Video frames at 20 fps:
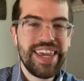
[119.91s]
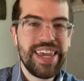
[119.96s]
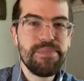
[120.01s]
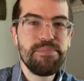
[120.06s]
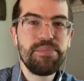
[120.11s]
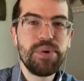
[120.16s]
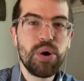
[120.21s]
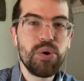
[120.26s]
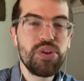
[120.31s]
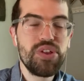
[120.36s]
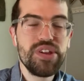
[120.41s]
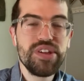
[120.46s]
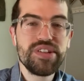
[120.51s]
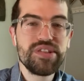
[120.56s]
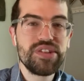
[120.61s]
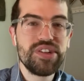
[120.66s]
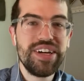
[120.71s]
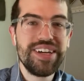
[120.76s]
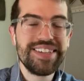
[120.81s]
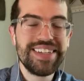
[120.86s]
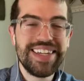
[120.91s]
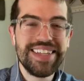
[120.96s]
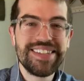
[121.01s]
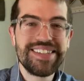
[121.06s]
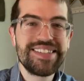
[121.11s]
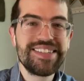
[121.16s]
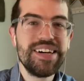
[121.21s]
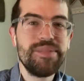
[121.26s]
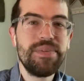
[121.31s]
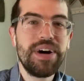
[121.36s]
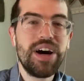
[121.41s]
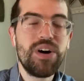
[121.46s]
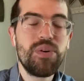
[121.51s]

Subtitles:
in both these legs, and somehow